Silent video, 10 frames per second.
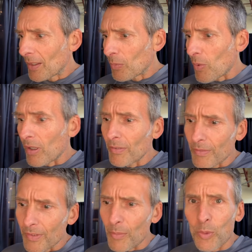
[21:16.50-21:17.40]
Well,
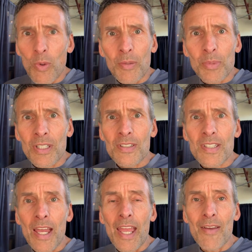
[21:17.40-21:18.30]
number one, because
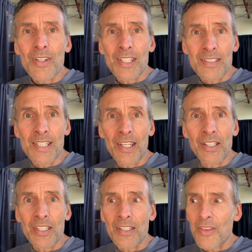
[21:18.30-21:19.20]
I have an
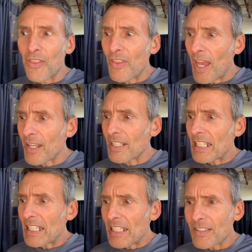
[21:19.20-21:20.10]
identity that
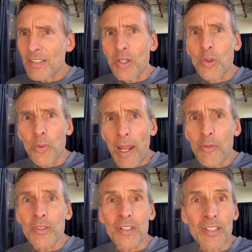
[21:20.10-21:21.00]
isn't
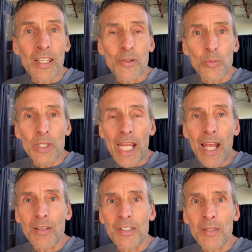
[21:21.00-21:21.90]
grounded in
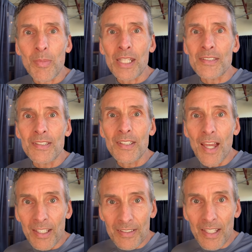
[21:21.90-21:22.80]
reality. My
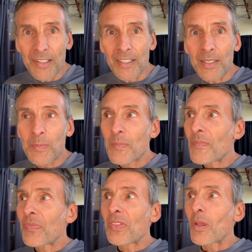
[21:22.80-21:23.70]
identity
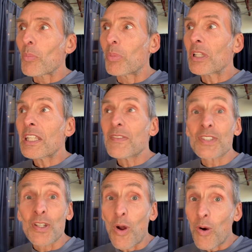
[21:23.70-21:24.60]

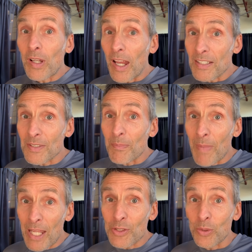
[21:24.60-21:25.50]
believes in all kinds of
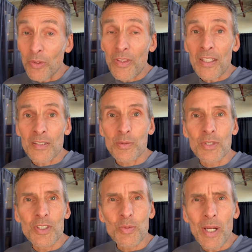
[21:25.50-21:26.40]
magical things,
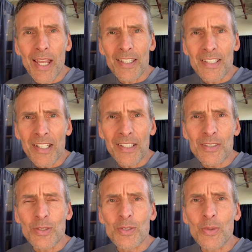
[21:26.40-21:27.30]
which is why
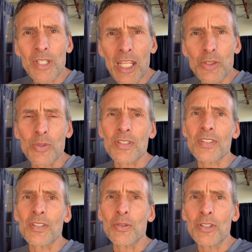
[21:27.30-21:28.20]
identities are so dangerous.
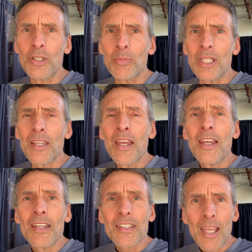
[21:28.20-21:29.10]
And you'll hear me
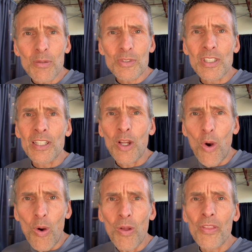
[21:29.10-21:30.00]
counseling
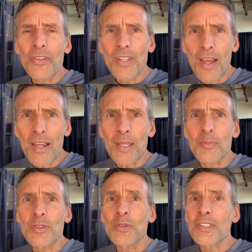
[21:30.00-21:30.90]
all the
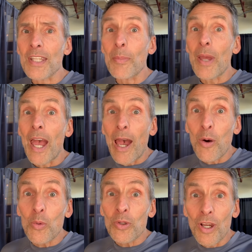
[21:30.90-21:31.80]
time to step
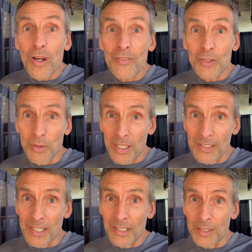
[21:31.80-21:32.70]
out of your
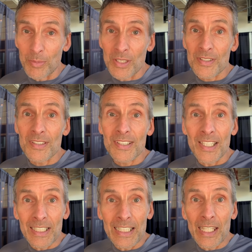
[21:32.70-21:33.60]
identity because it's
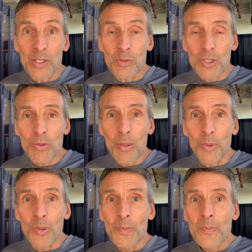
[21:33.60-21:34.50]
going to get you in
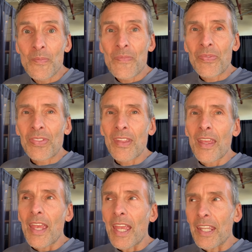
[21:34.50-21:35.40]
trouble.
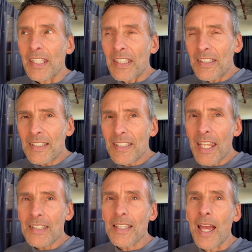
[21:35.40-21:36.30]
And in this
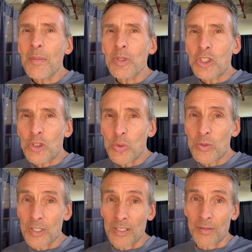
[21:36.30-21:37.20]
case, I'm
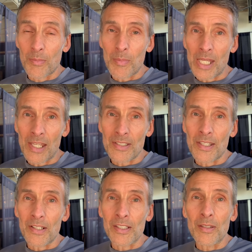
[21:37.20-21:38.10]
using my
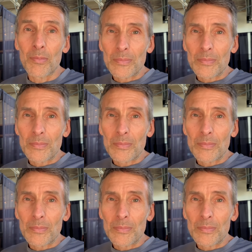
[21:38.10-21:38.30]
identity.